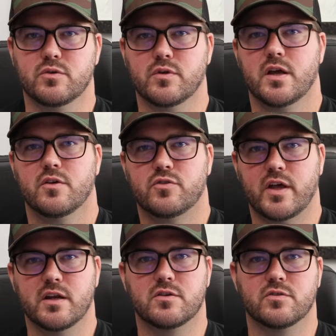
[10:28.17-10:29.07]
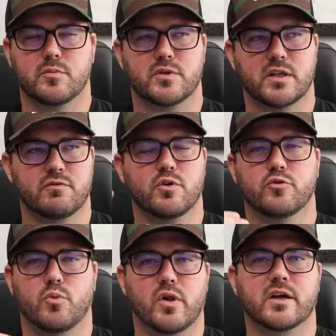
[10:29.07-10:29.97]
You set it to something that
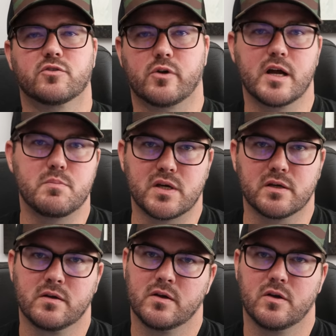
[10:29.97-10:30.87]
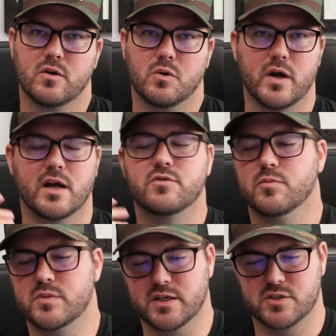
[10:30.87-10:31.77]
feels more like scraping or has
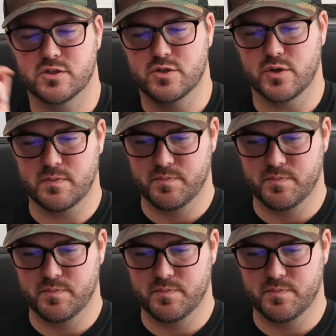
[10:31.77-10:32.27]
some texture to